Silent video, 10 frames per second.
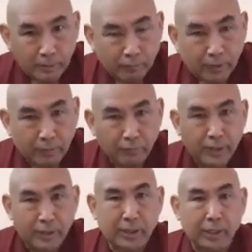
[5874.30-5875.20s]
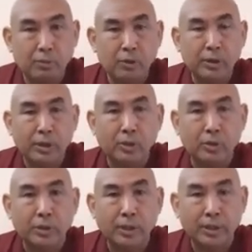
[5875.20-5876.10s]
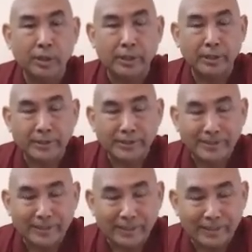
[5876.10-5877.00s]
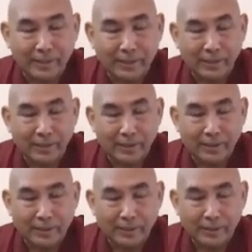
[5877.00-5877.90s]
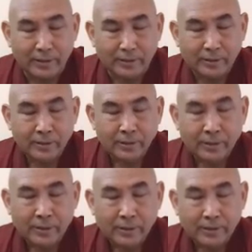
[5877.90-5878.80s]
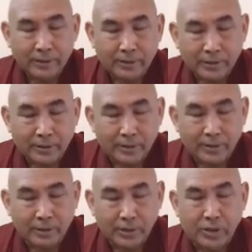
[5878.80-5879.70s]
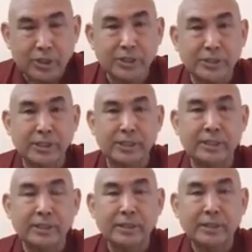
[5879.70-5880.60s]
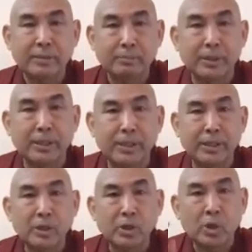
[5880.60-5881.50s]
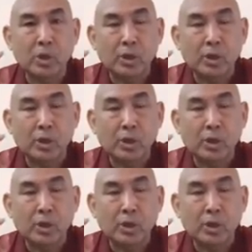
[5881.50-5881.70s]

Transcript: When we think about, you know, the intrinsic meaning,